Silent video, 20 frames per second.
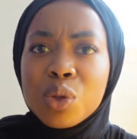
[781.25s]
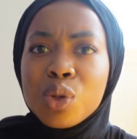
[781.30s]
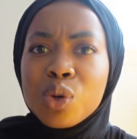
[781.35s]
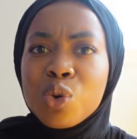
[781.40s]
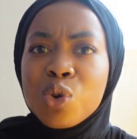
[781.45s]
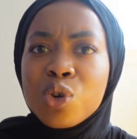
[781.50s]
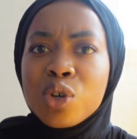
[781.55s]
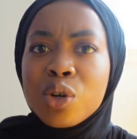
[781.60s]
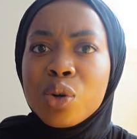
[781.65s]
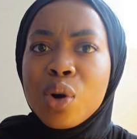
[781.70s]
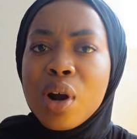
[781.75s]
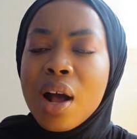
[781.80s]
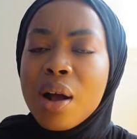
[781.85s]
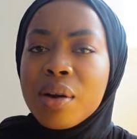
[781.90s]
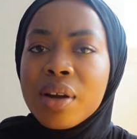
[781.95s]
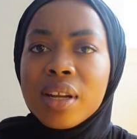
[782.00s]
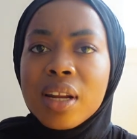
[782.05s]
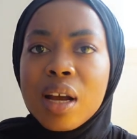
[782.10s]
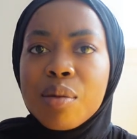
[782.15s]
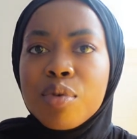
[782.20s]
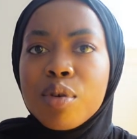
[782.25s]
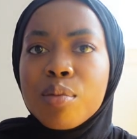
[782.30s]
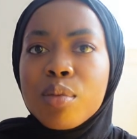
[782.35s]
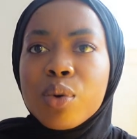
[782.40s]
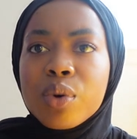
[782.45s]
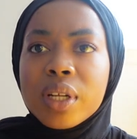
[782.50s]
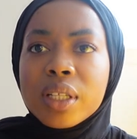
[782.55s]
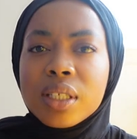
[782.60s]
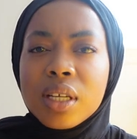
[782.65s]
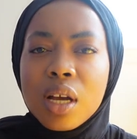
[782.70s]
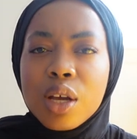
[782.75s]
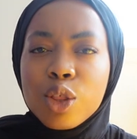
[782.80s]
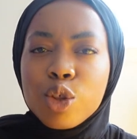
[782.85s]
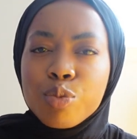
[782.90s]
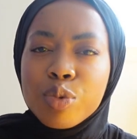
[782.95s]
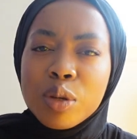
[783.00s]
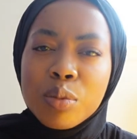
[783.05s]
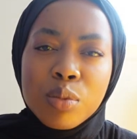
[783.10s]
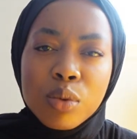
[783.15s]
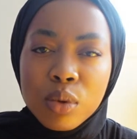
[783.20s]
on the corridor, how can I promote it to other
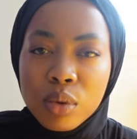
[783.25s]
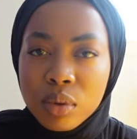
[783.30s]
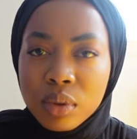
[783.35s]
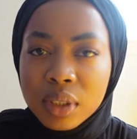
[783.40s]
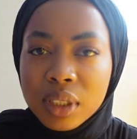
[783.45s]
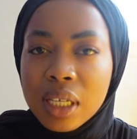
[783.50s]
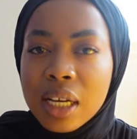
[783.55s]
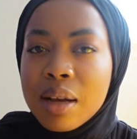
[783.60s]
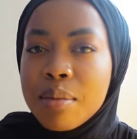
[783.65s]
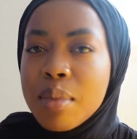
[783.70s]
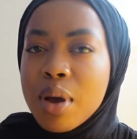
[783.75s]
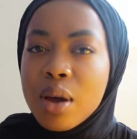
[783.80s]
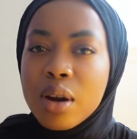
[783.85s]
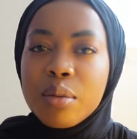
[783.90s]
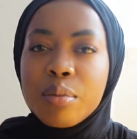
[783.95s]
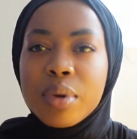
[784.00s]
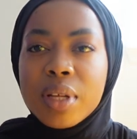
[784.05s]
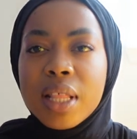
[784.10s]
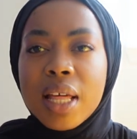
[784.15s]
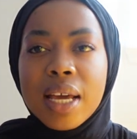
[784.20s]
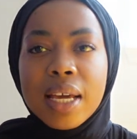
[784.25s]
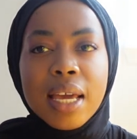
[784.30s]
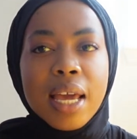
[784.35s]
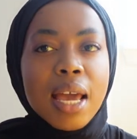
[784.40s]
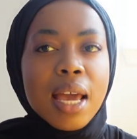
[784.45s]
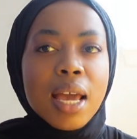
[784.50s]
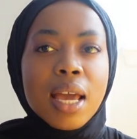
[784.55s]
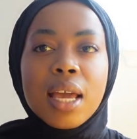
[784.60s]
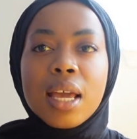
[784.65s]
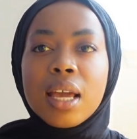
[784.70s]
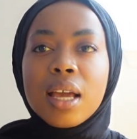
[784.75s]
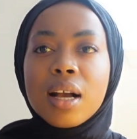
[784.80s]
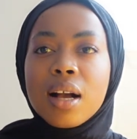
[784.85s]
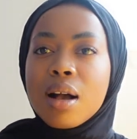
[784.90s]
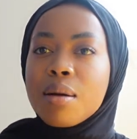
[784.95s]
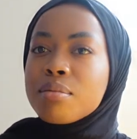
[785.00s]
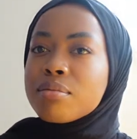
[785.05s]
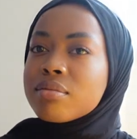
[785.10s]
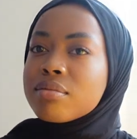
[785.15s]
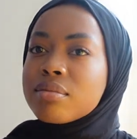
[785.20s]
people to come out and be like, hey,
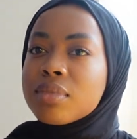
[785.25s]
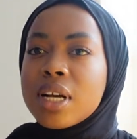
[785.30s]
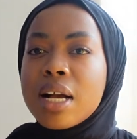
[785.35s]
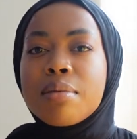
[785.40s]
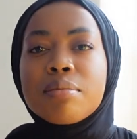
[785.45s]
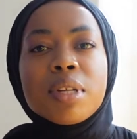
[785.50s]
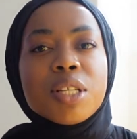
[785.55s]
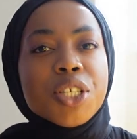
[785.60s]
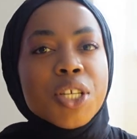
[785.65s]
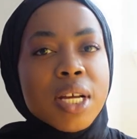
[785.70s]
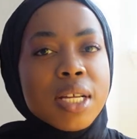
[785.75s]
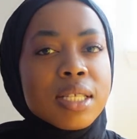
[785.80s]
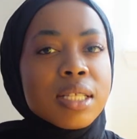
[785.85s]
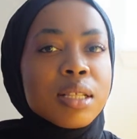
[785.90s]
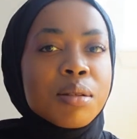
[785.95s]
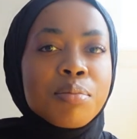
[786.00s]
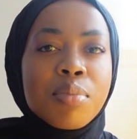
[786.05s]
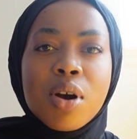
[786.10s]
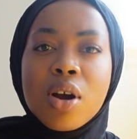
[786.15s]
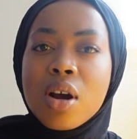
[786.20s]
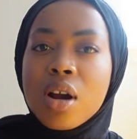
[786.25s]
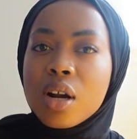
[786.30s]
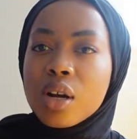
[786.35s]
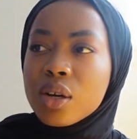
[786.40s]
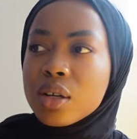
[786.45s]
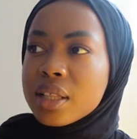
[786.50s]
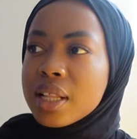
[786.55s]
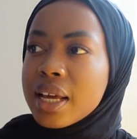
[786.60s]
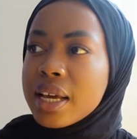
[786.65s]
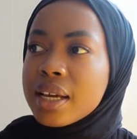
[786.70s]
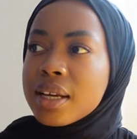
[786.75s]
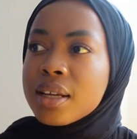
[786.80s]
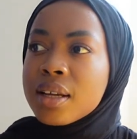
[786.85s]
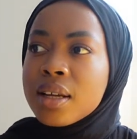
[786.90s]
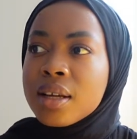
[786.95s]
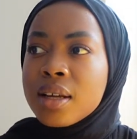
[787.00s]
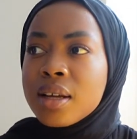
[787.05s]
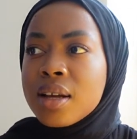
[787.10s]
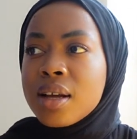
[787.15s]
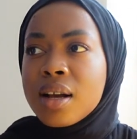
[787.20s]
come to Jazz in the Park, or like,
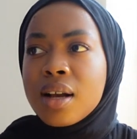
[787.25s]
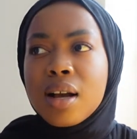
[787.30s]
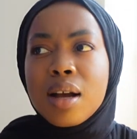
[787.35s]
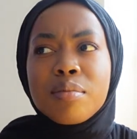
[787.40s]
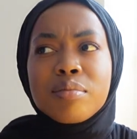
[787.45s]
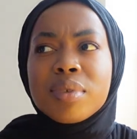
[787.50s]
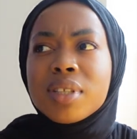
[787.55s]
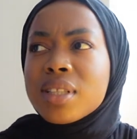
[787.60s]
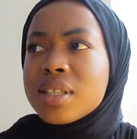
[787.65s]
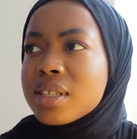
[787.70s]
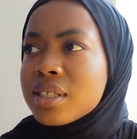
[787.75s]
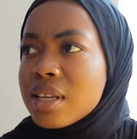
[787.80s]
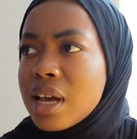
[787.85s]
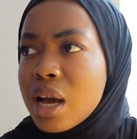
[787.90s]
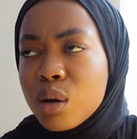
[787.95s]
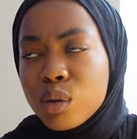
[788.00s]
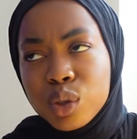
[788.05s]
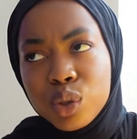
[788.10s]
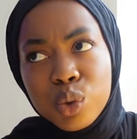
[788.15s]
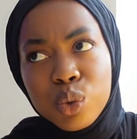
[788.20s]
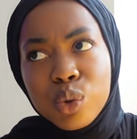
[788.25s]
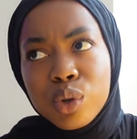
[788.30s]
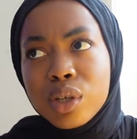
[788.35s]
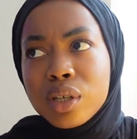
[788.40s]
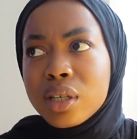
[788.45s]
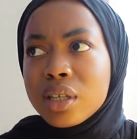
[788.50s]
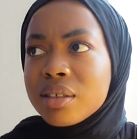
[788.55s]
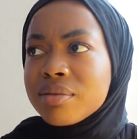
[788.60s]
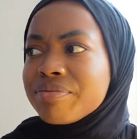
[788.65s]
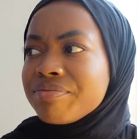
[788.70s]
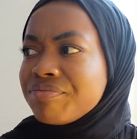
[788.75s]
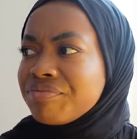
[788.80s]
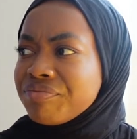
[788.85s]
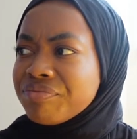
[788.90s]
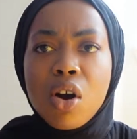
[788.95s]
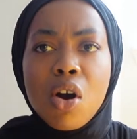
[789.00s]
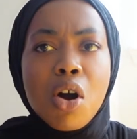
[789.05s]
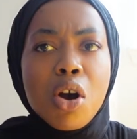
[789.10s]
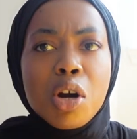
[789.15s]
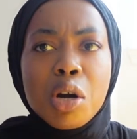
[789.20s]
come to this outdoor
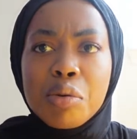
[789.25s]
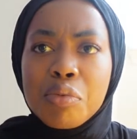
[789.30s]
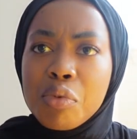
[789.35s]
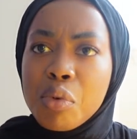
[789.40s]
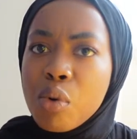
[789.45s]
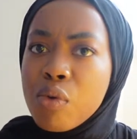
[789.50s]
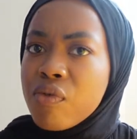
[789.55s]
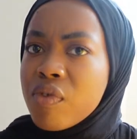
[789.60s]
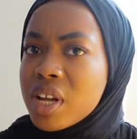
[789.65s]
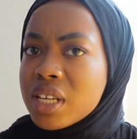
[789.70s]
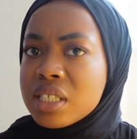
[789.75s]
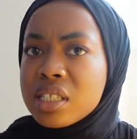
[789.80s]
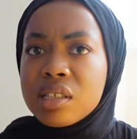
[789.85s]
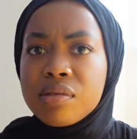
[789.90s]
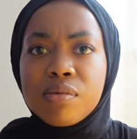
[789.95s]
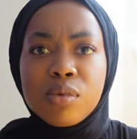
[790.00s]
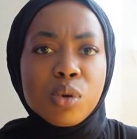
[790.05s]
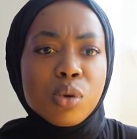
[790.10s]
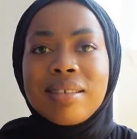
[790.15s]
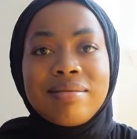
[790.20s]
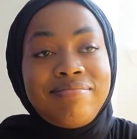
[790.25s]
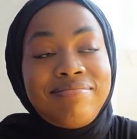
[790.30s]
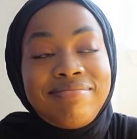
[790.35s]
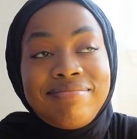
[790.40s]
carnival festival.